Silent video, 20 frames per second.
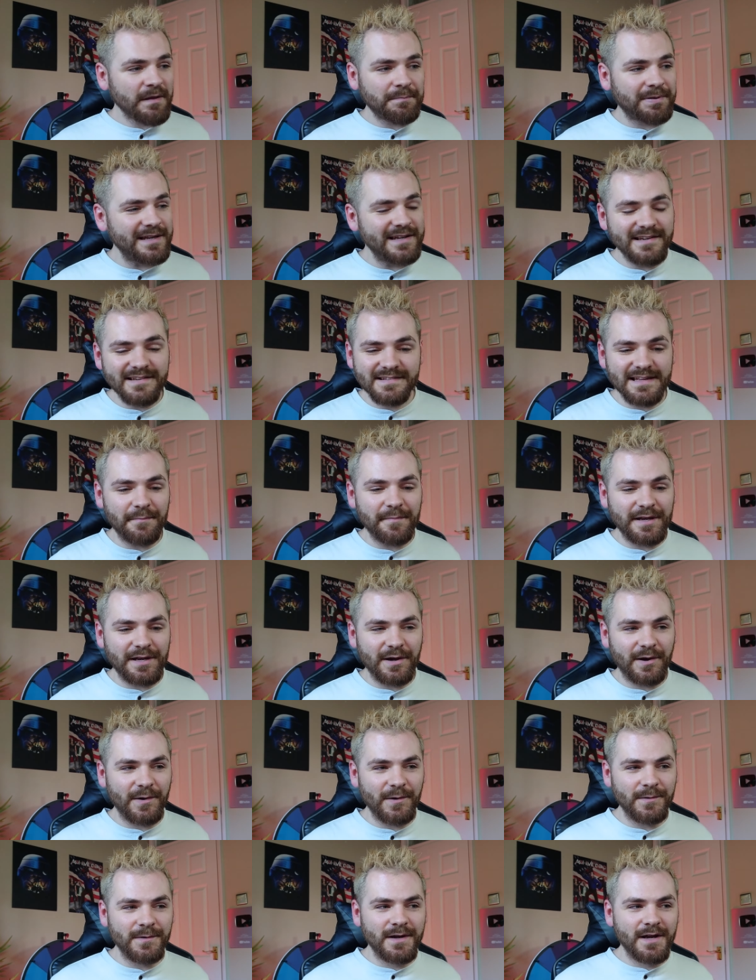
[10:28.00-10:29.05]
Please let me
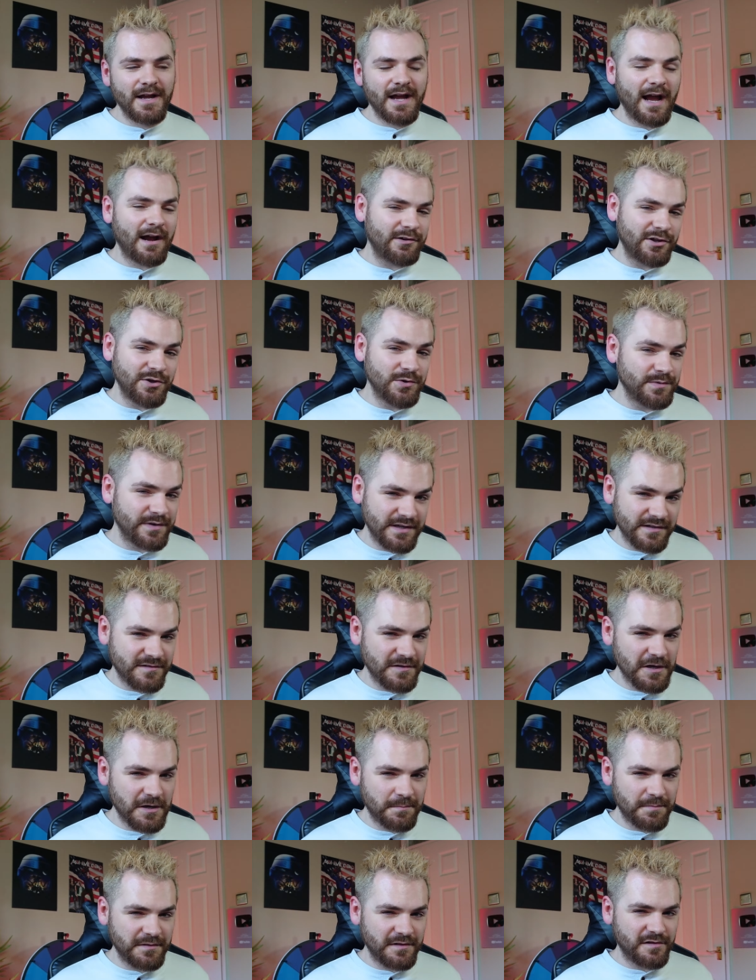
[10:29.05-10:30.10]
know how you would
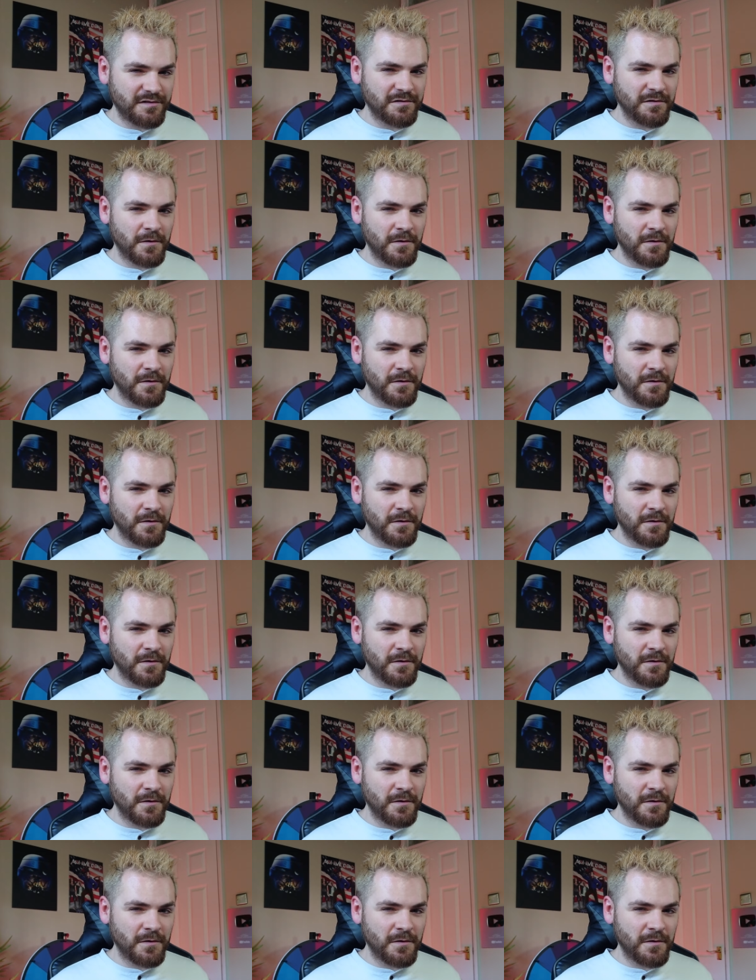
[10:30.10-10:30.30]
interpret this